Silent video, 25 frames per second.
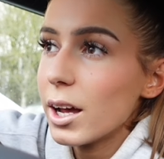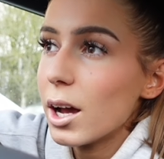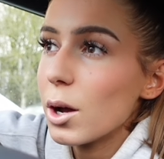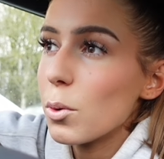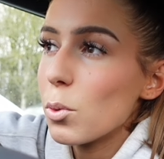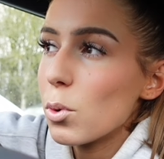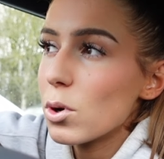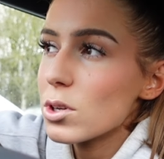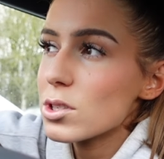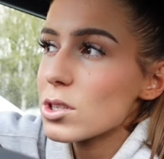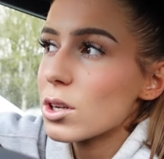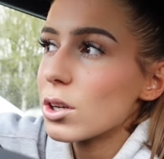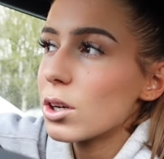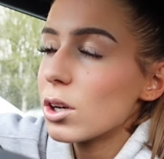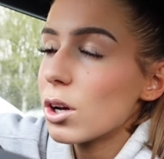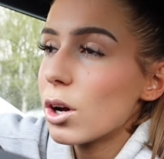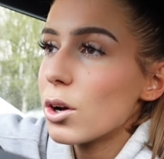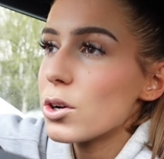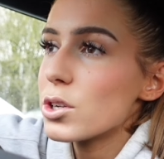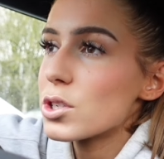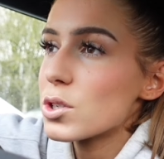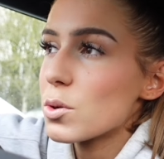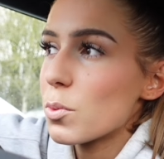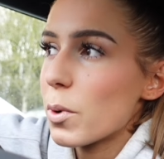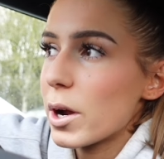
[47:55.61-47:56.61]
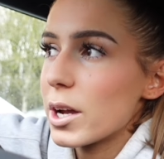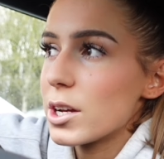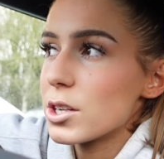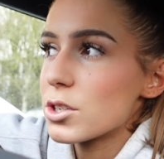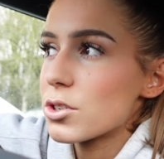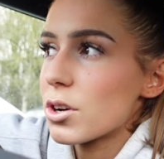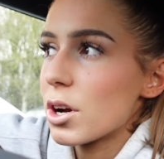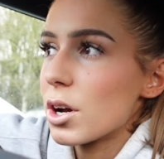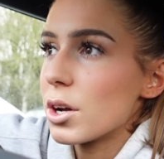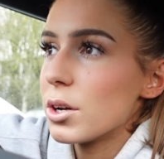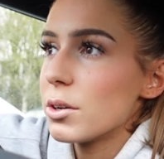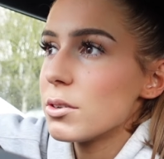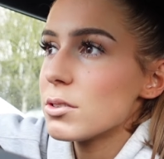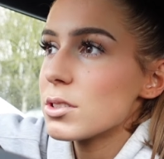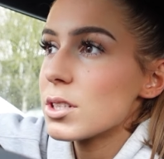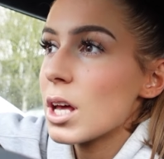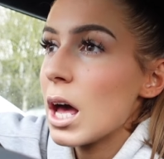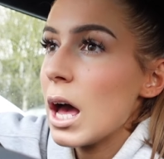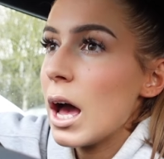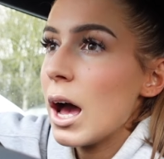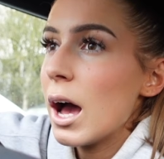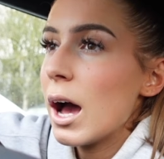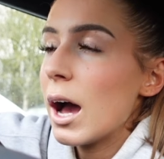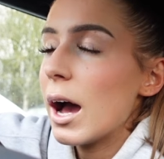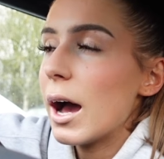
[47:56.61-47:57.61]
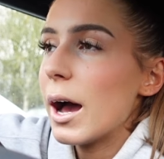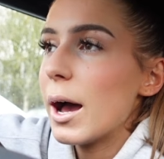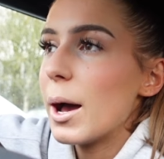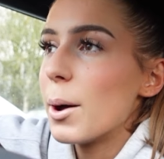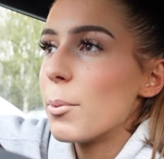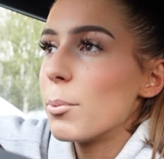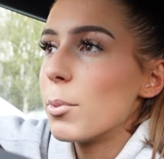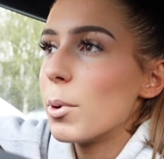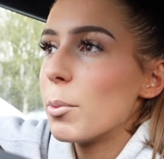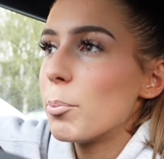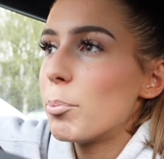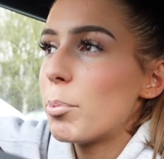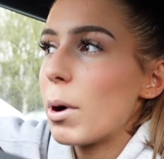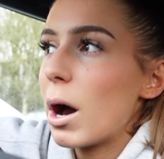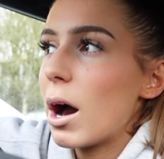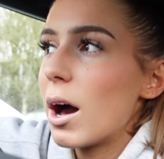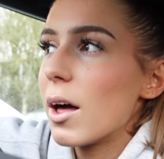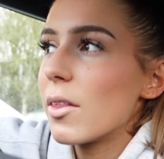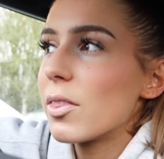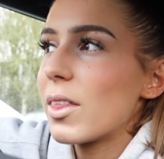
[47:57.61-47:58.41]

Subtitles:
I was gonna go to Waitrose, but